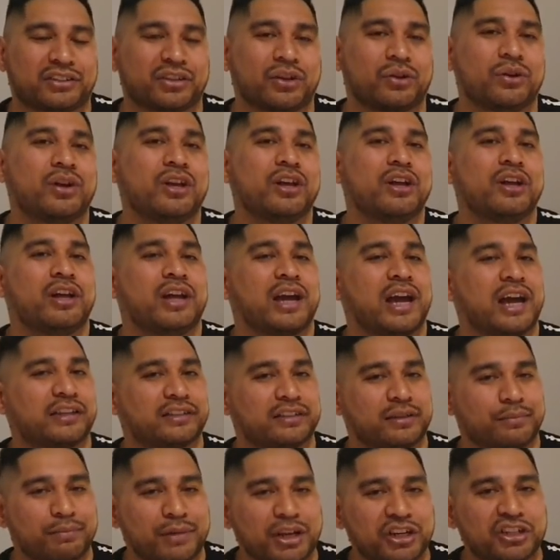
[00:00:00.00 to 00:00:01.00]
So,
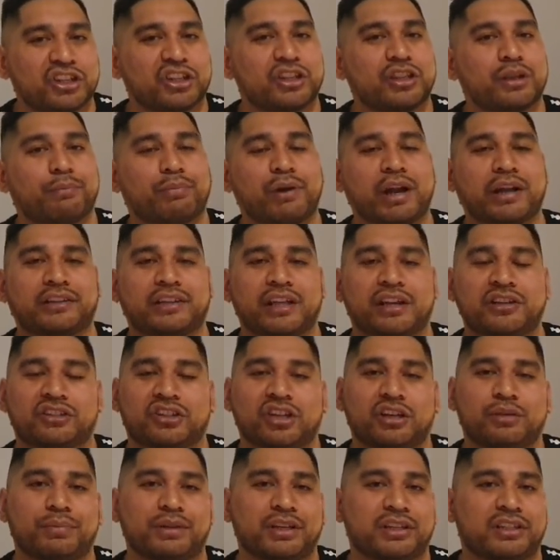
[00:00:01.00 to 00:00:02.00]
as I mentioned, the breakdown is
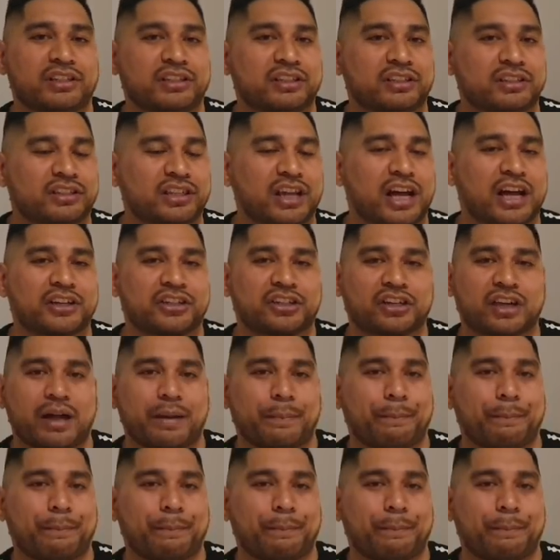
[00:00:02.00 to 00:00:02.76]
going to be such